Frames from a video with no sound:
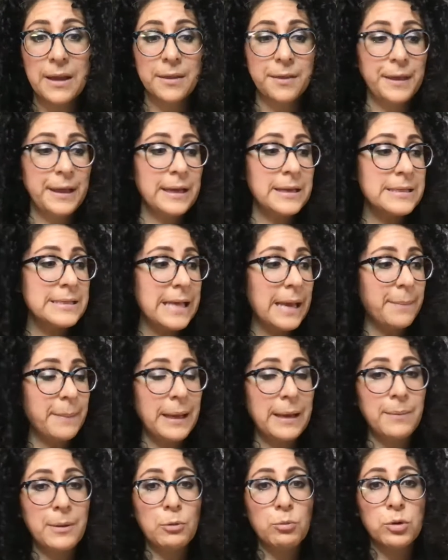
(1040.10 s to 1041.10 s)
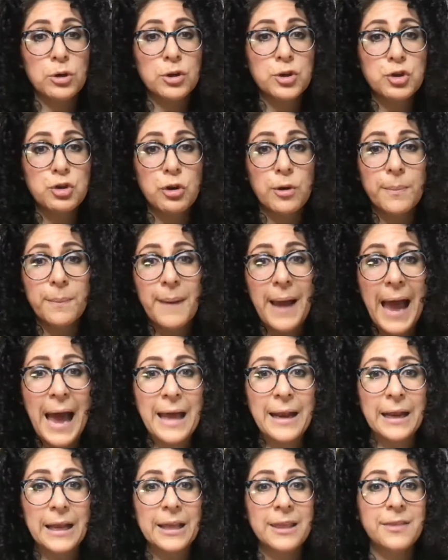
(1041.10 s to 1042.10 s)
Things that maybe were
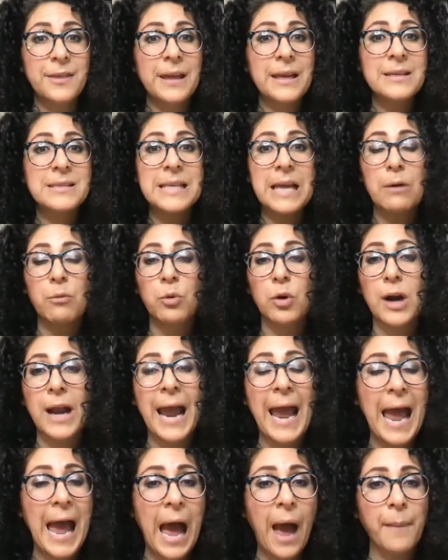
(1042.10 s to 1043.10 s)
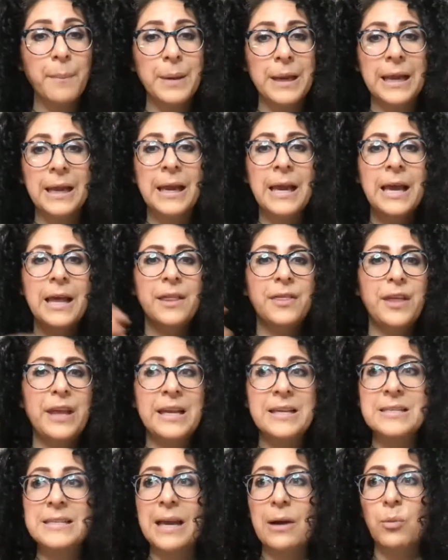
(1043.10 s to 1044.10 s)
traumatic, things that were happy,
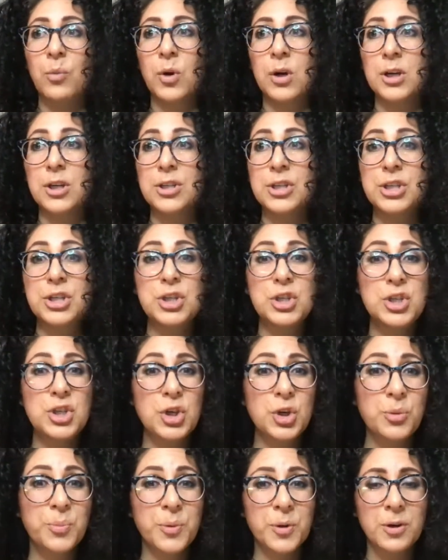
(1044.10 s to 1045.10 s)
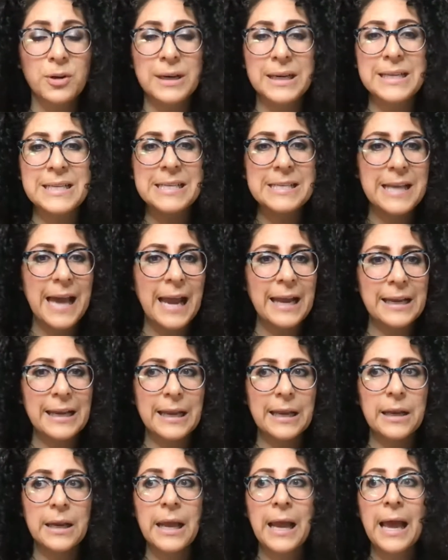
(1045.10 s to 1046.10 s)
things that were super
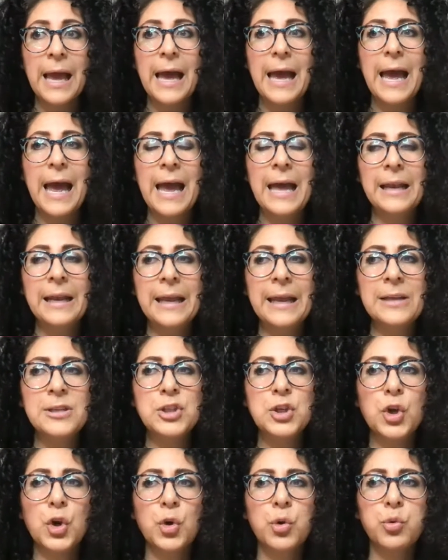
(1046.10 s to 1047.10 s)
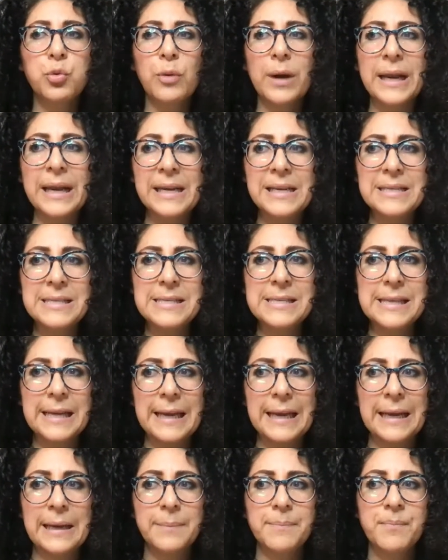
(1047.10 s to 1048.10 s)
exciting. And it's
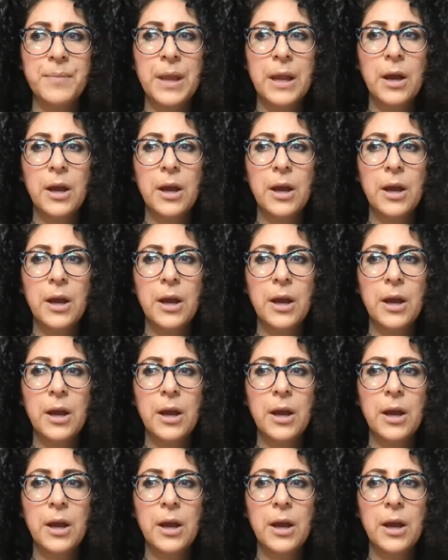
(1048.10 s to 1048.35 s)
crazy